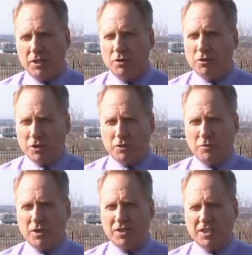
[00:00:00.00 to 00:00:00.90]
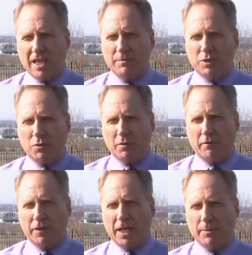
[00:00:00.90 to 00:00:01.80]
used to do the same sort
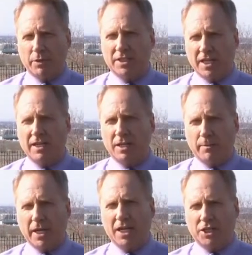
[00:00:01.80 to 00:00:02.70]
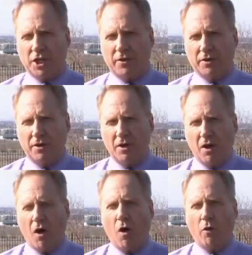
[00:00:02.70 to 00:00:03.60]
of thing, pretending to be each other
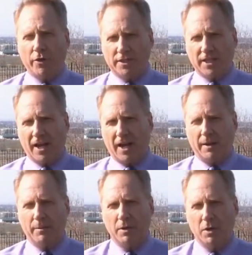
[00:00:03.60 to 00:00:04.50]
all the time.